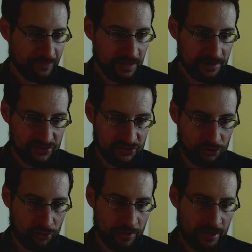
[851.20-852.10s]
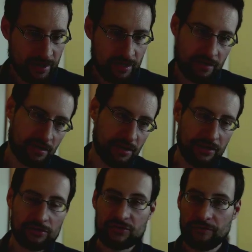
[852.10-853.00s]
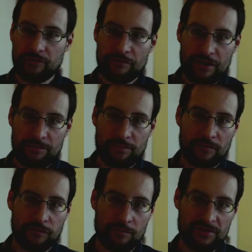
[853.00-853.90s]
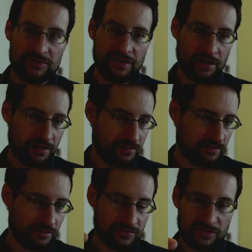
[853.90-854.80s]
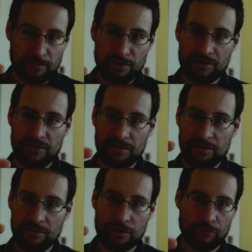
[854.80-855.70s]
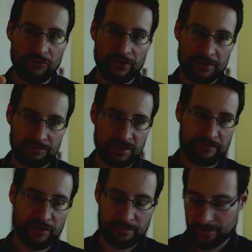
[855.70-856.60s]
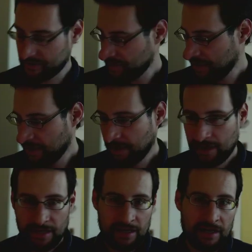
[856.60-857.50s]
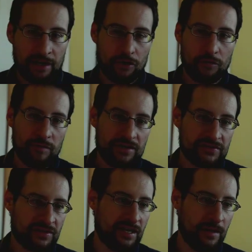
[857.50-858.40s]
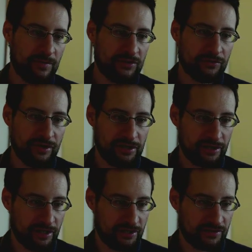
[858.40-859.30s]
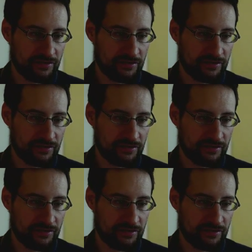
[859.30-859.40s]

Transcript: So, and also if you have any performance and stability, code size, whatever numbers, always happy to hear and